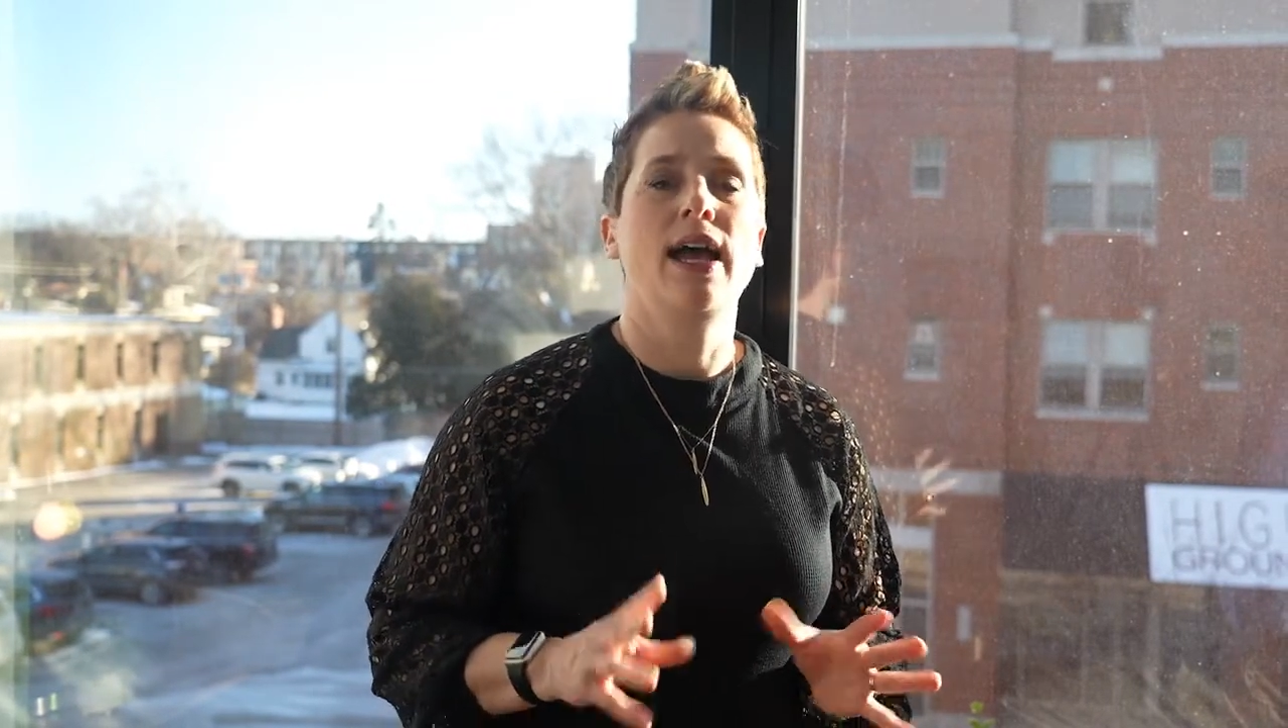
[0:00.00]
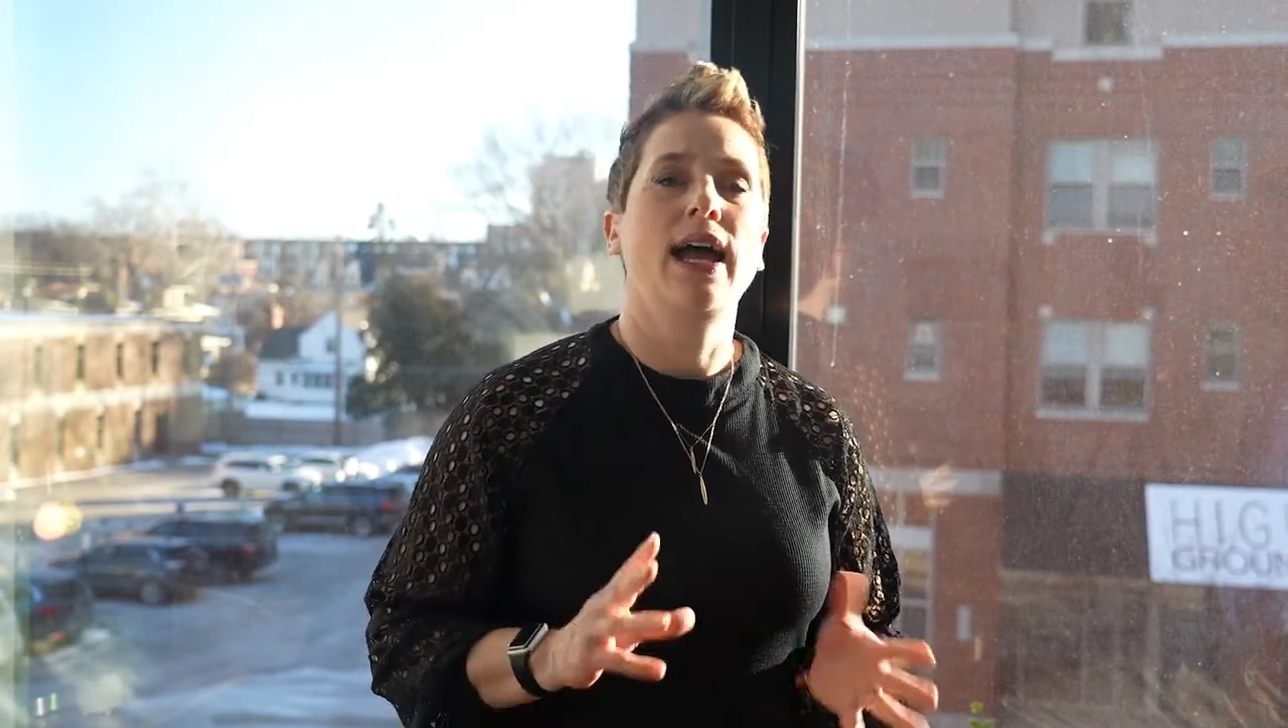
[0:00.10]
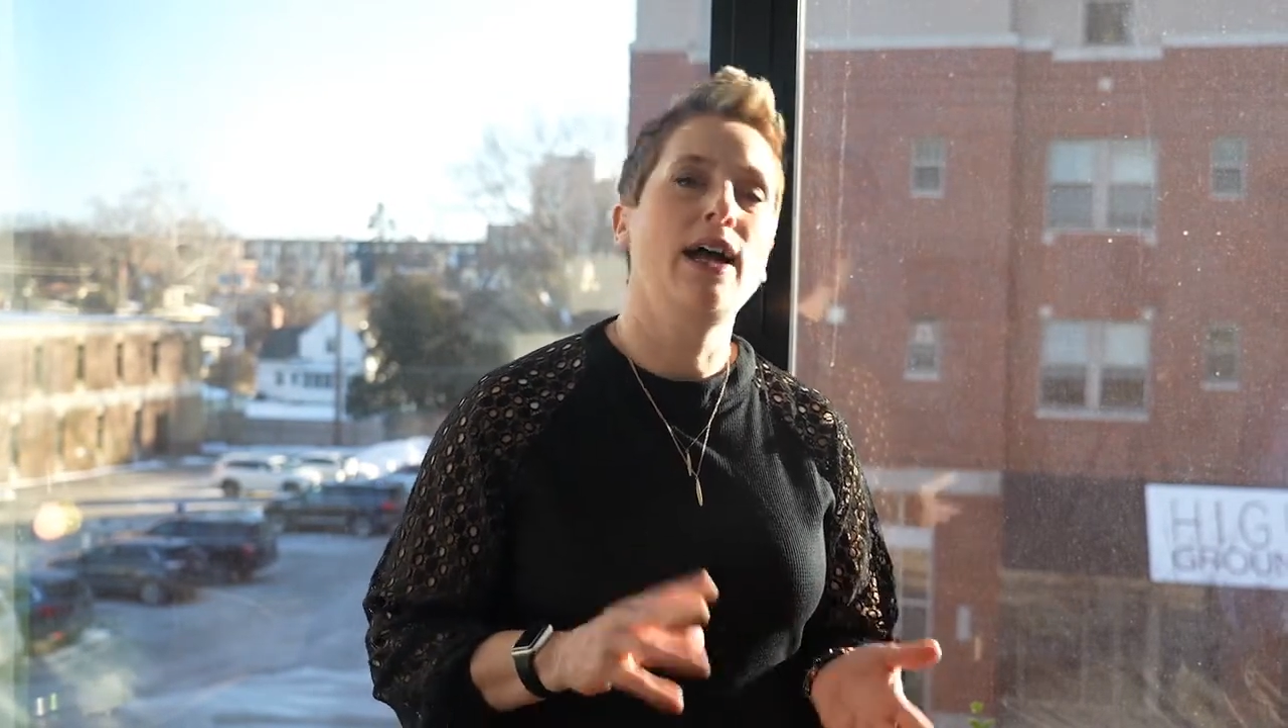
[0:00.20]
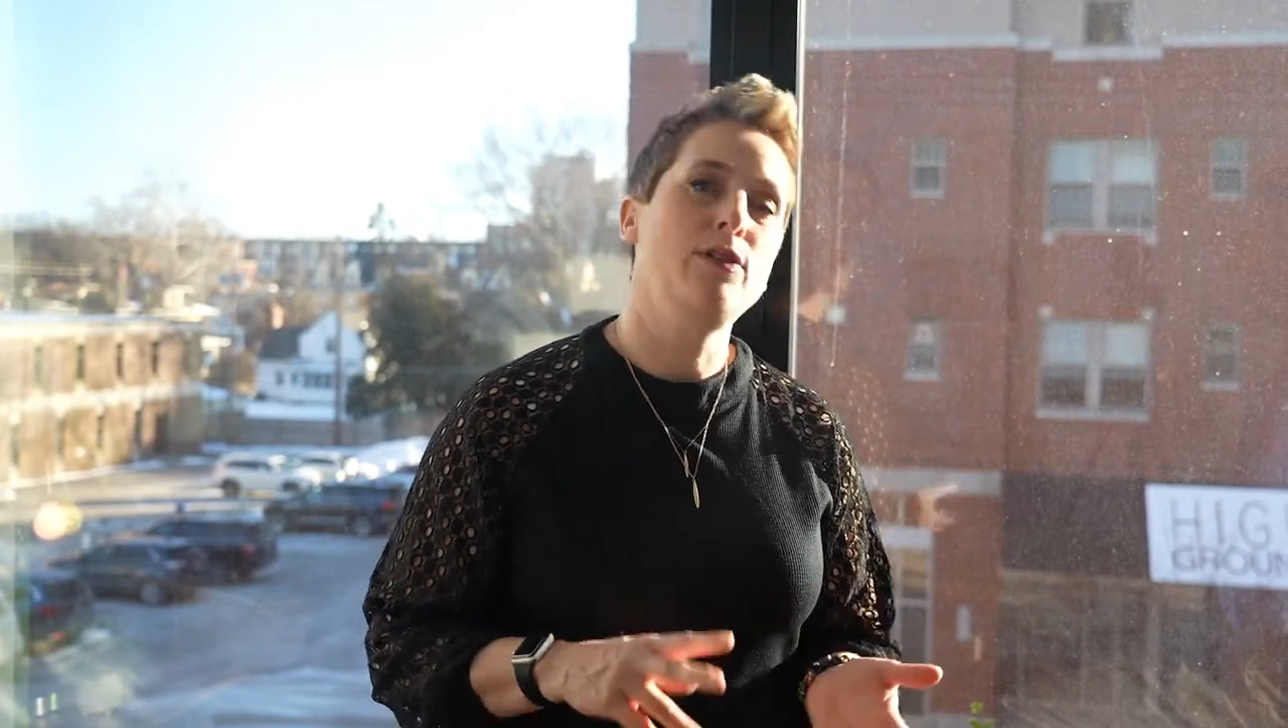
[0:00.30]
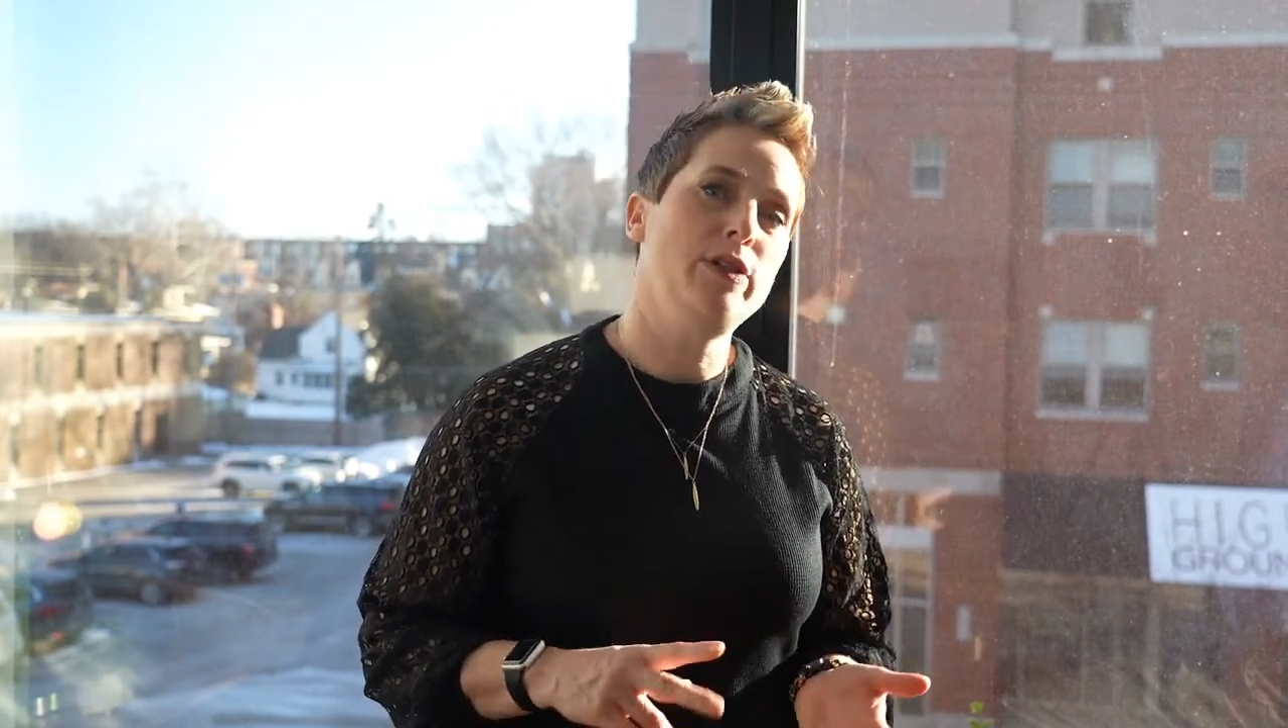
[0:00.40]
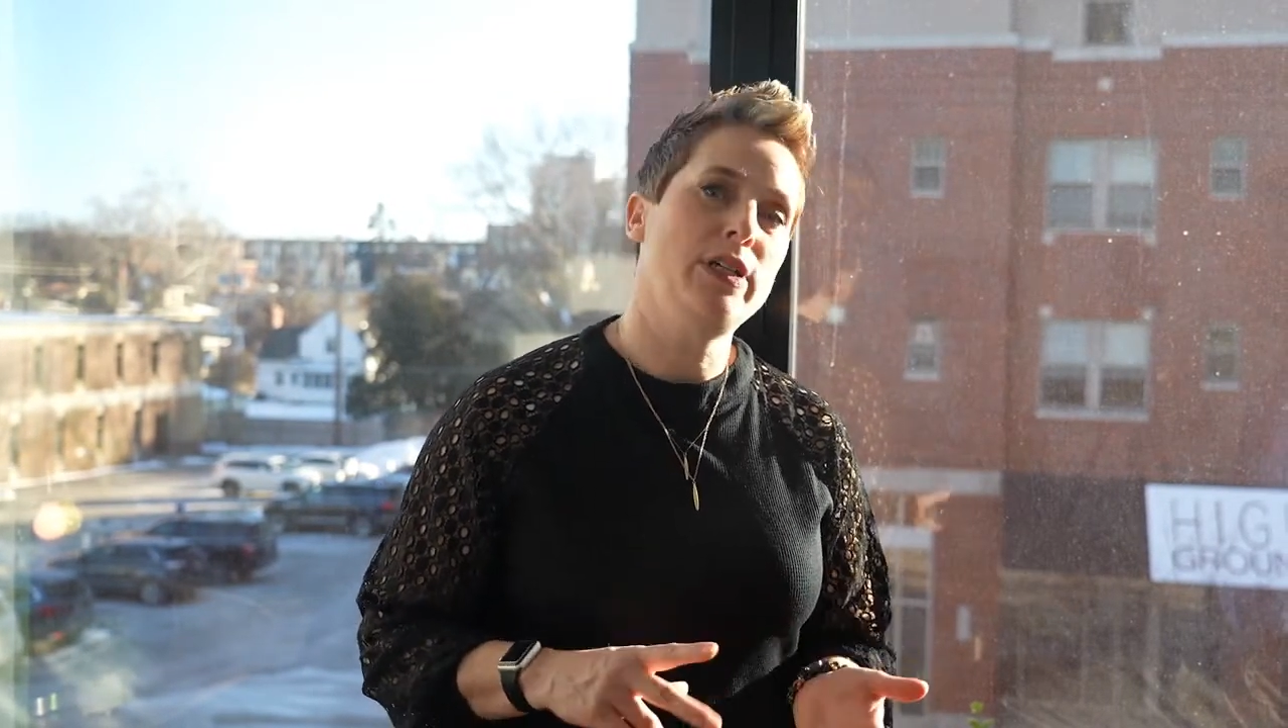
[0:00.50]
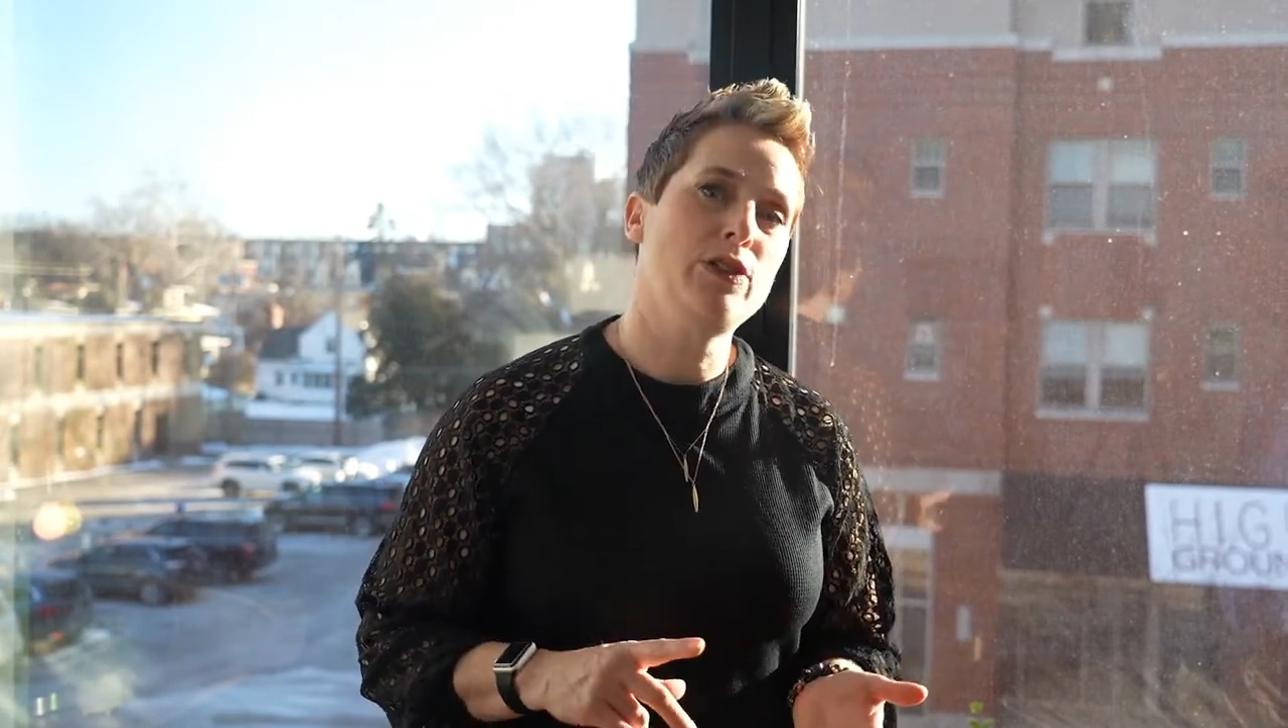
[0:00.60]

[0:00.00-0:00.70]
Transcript: how do